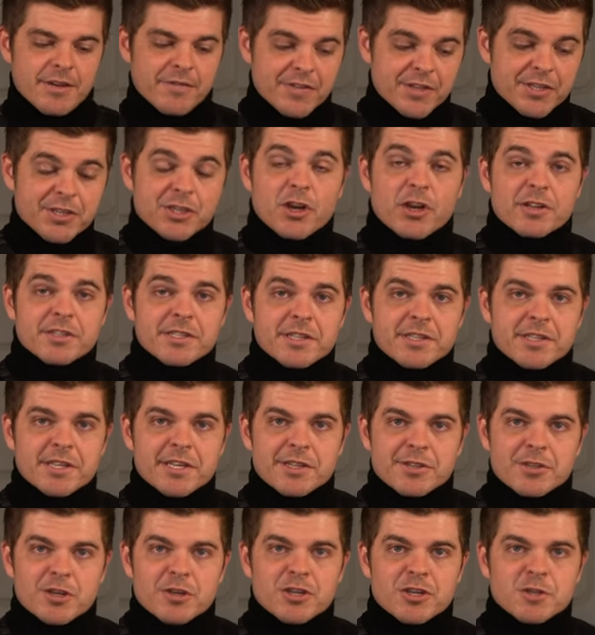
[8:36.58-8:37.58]

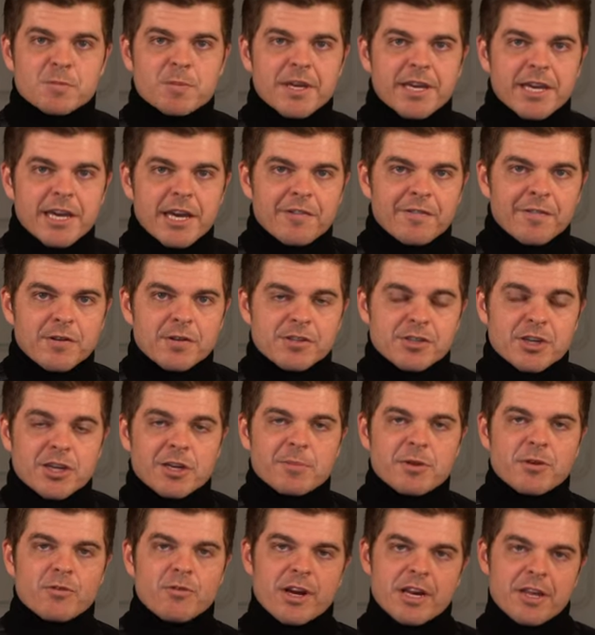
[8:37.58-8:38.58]
viscosity. So just be careful. It's going
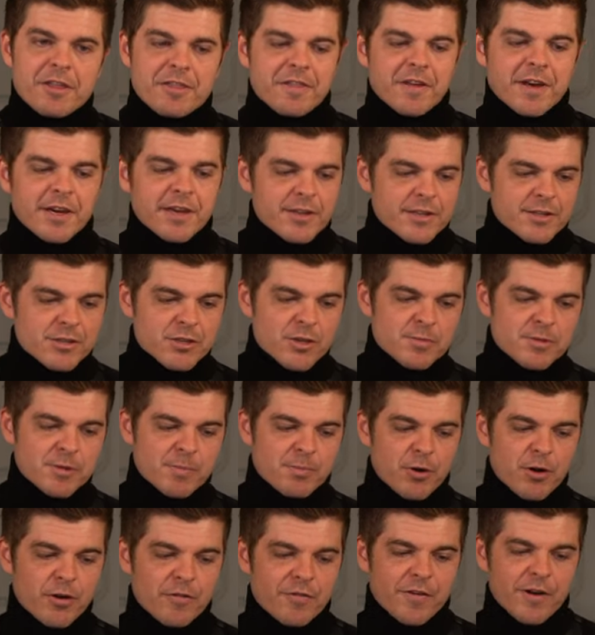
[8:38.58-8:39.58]
to be really thick in terms of
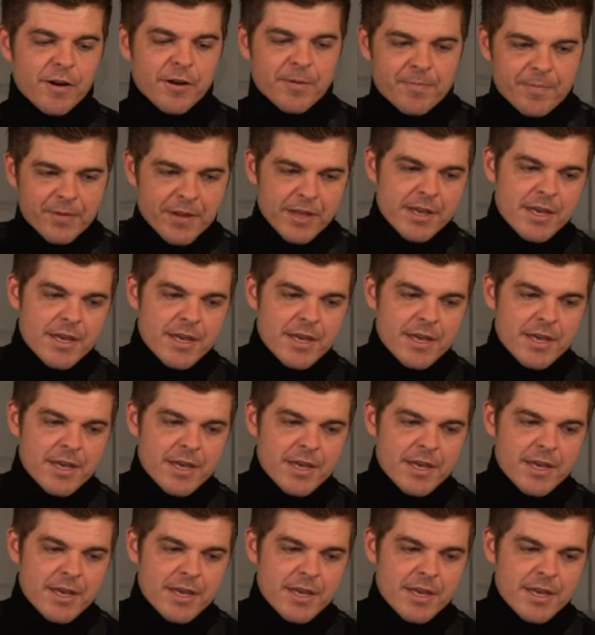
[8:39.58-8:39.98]
profile.